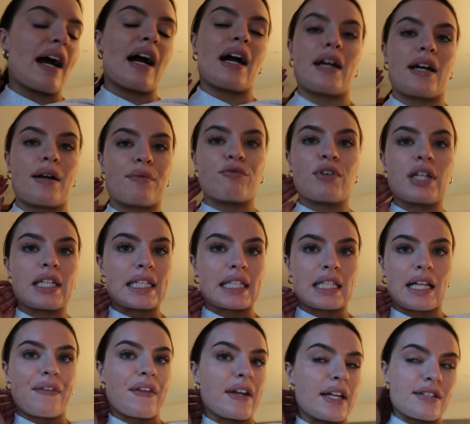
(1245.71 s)
I am really
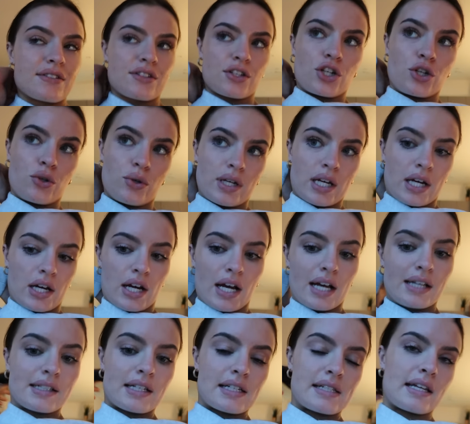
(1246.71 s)
glad that it's the new year.
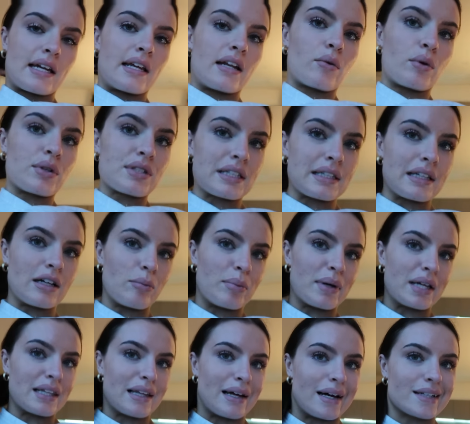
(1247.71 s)
As I said, I was a little
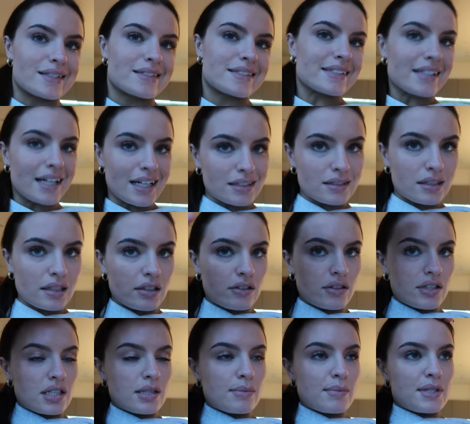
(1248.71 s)
bit like sad that
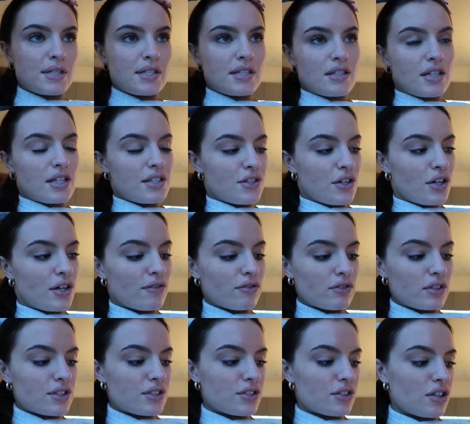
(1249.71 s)
Christmas is
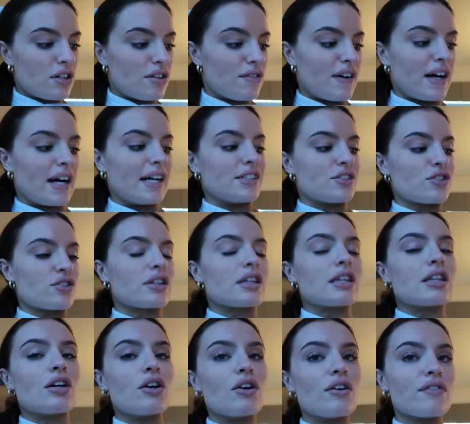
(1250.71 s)
over and stuff. I just
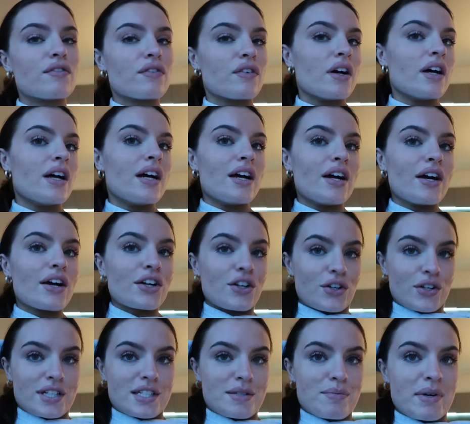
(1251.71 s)
love
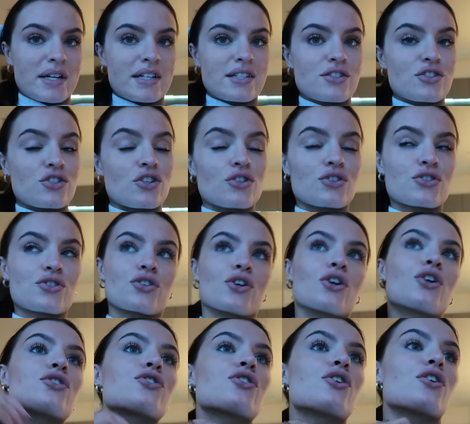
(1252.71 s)
Christmas
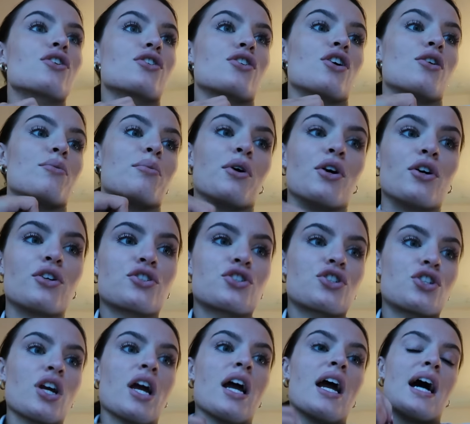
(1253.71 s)
so, so, so
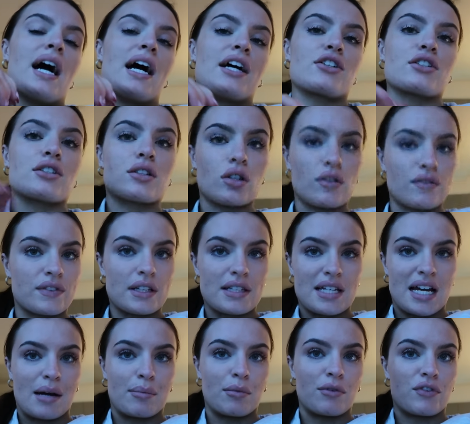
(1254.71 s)
much. I just love that
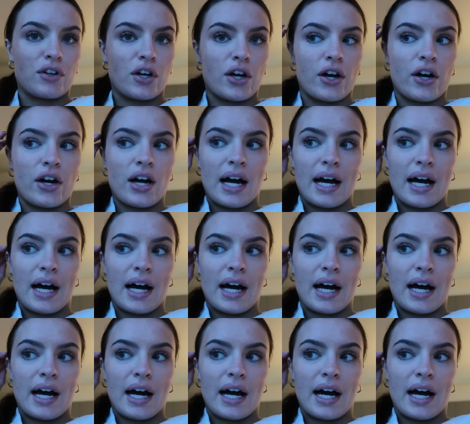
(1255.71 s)
time of year.